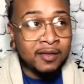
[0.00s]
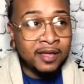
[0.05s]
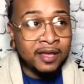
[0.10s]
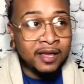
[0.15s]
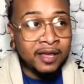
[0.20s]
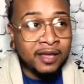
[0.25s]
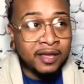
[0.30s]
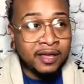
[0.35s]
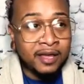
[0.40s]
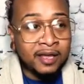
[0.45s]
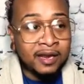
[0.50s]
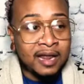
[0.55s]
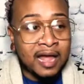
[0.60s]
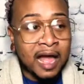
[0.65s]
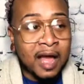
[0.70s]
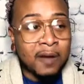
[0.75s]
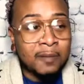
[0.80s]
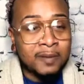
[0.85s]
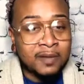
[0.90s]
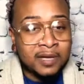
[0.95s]
and
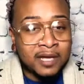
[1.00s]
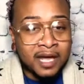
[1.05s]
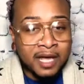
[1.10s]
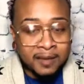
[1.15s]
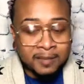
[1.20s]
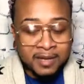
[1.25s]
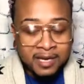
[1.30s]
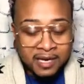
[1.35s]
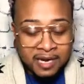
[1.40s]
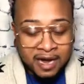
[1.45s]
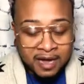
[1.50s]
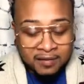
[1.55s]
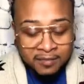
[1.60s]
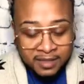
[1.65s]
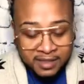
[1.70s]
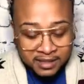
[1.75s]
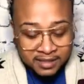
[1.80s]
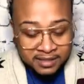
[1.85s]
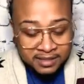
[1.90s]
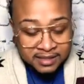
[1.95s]
I'll be coming and I'll
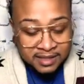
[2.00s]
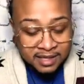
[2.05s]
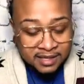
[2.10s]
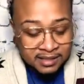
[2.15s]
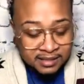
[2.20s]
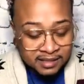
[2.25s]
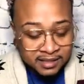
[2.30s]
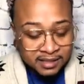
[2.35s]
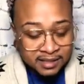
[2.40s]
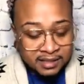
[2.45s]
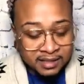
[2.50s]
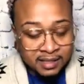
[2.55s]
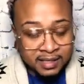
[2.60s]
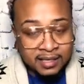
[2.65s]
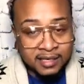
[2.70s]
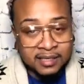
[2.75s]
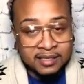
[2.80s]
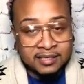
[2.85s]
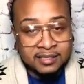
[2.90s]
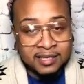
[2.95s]
be discussing
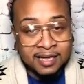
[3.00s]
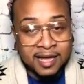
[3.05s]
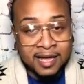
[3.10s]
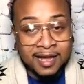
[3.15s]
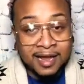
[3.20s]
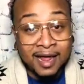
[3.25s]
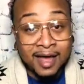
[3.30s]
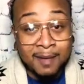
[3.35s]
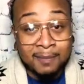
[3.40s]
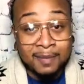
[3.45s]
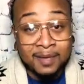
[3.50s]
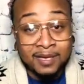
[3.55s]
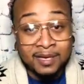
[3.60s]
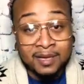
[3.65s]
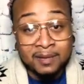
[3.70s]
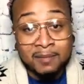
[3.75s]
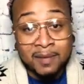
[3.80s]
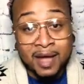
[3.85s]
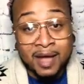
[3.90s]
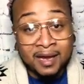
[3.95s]
things that happened
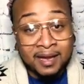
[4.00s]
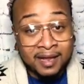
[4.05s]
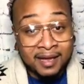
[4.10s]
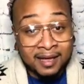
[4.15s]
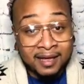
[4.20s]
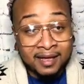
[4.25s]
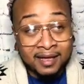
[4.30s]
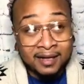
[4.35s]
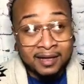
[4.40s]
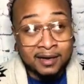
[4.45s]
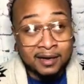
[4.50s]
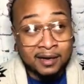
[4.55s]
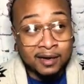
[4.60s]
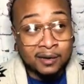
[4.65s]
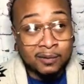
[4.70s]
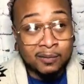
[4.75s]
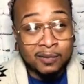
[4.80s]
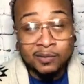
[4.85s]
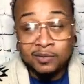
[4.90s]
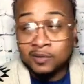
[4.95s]
in my day,
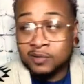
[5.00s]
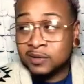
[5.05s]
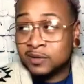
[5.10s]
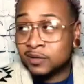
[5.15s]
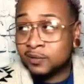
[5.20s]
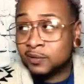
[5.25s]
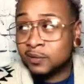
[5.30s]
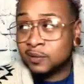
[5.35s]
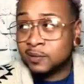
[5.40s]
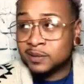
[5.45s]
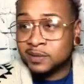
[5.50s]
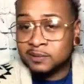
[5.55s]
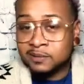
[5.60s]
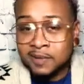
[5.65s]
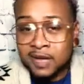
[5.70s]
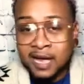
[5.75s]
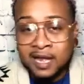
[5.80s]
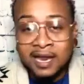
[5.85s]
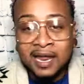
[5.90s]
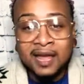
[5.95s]
or what was
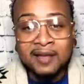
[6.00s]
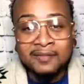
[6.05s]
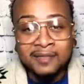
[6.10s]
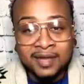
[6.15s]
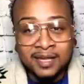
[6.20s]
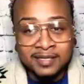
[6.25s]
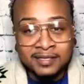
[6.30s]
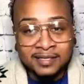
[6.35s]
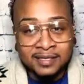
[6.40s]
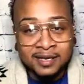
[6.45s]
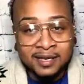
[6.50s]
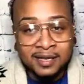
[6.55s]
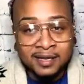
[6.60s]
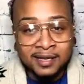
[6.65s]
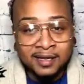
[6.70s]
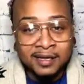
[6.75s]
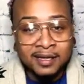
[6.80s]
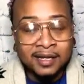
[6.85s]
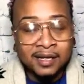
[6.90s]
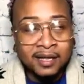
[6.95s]
my life like
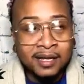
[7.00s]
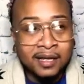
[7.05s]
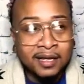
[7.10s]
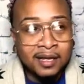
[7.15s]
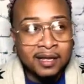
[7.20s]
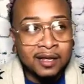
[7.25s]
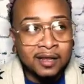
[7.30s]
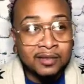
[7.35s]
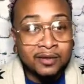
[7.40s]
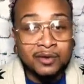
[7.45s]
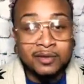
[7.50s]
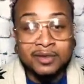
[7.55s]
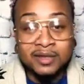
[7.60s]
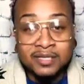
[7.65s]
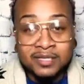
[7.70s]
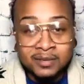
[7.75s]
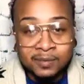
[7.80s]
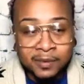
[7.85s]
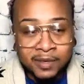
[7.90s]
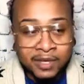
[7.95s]
today or
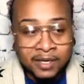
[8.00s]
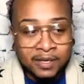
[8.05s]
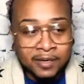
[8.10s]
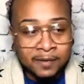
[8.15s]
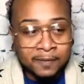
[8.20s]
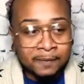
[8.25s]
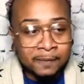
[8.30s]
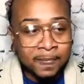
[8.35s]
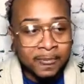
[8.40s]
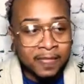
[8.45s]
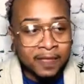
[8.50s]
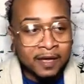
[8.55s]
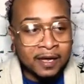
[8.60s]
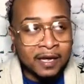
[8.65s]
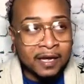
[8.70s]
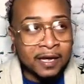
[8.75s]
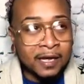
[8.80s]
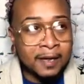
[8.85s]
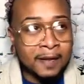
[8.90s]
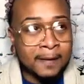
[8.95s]
this week.
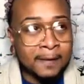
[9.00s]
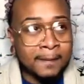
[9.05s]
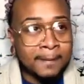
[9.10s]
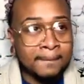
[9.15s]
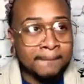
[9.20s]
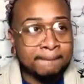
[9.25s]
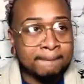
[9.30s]
But